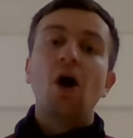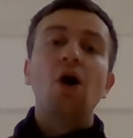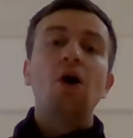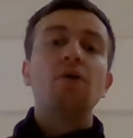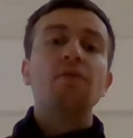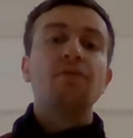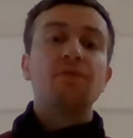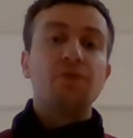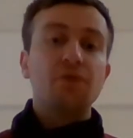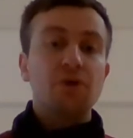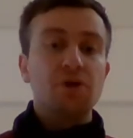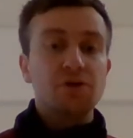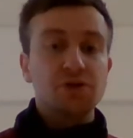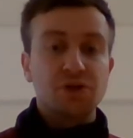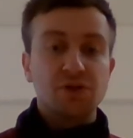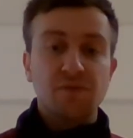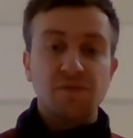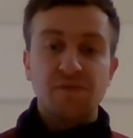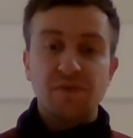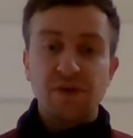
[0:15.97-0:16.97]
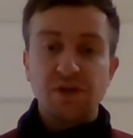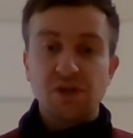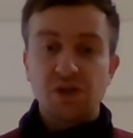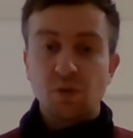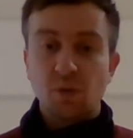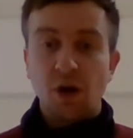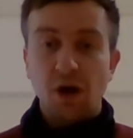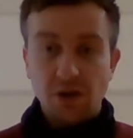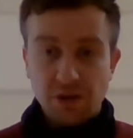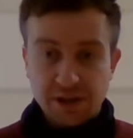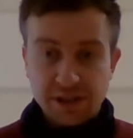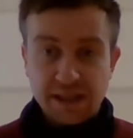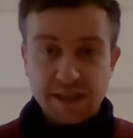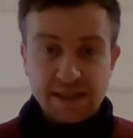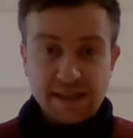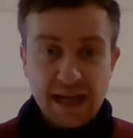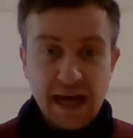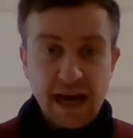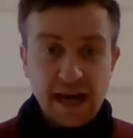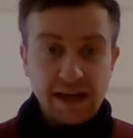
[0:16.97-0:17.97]
or throw something towards a
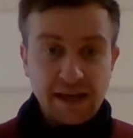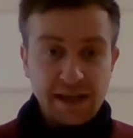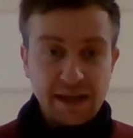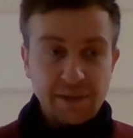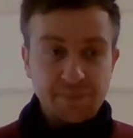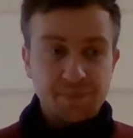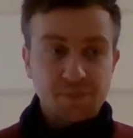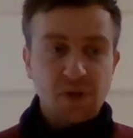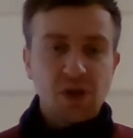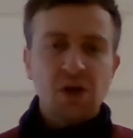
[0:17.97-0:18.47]
target.